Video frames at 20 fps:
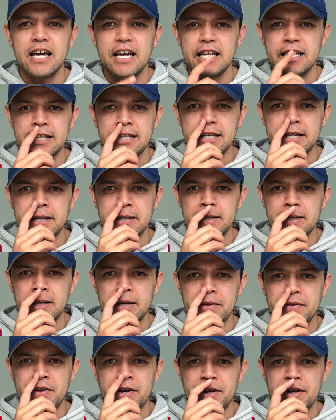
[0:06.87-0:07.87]
a little
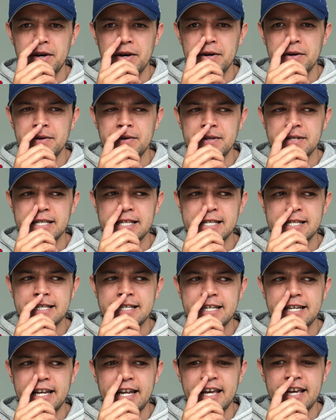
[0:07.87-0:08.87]
on the nose in
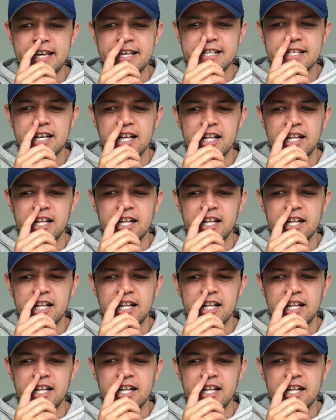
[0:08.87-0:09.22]
today's